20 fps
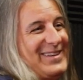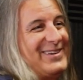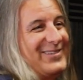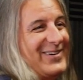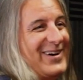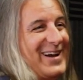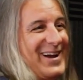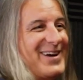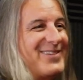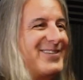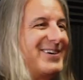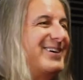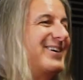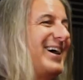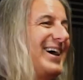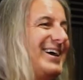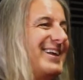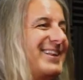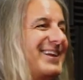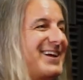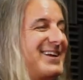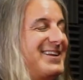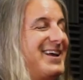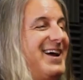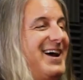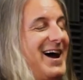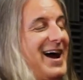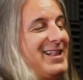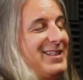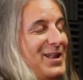sure. whatever, right?
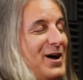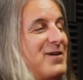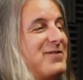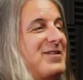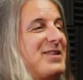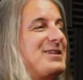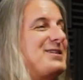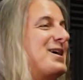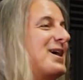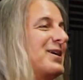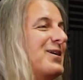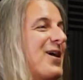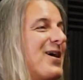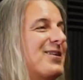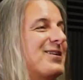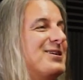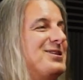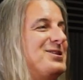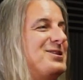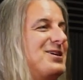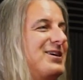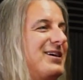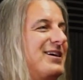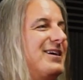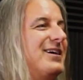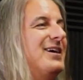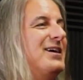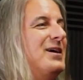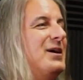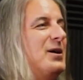Absolutely, I love the technology.
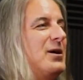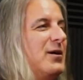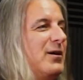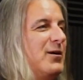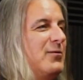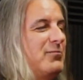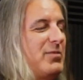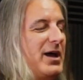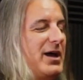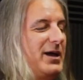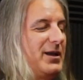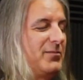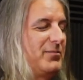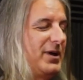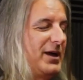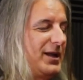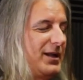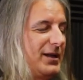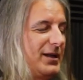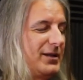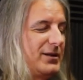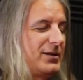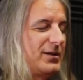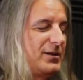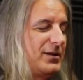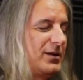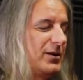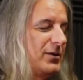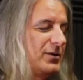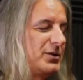Yeah, it's amazing. But but
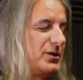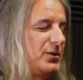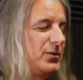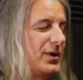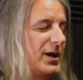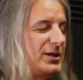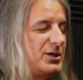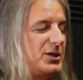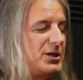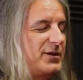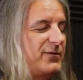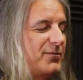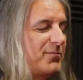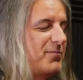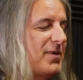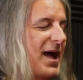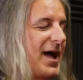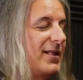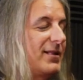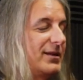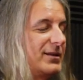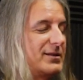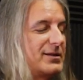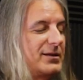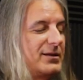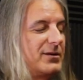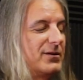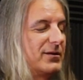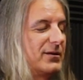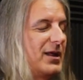you know, to achieve balance
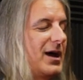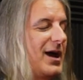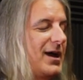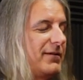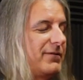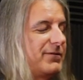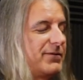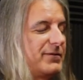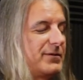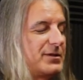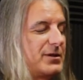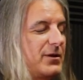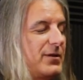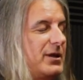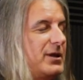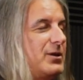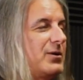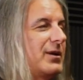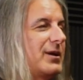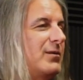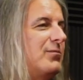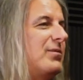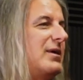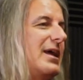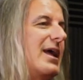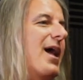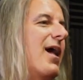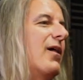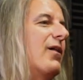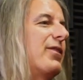in your life so that you can be
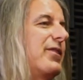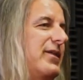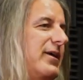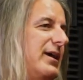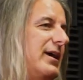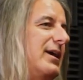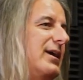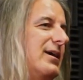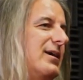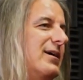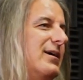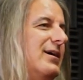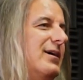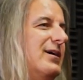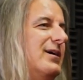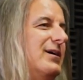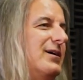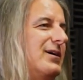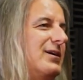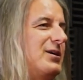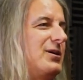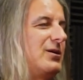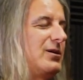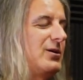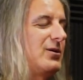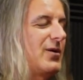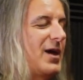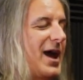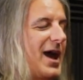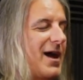healthy, you,
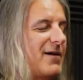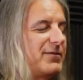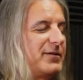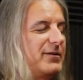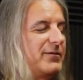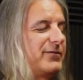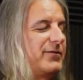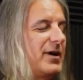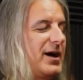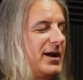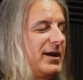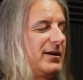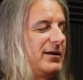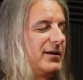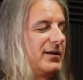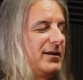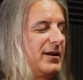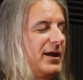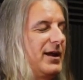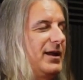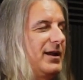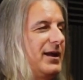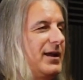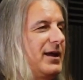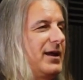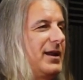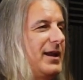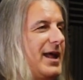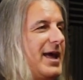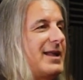you have to find a,
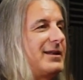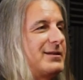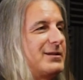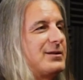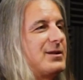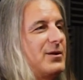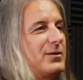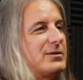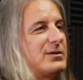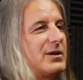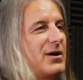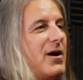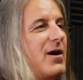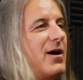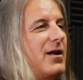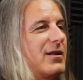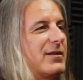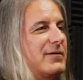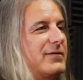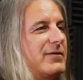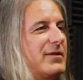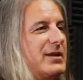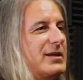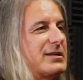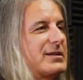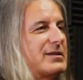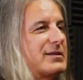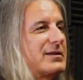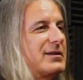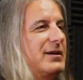an antidote to all of
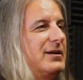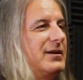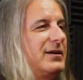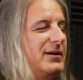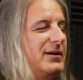this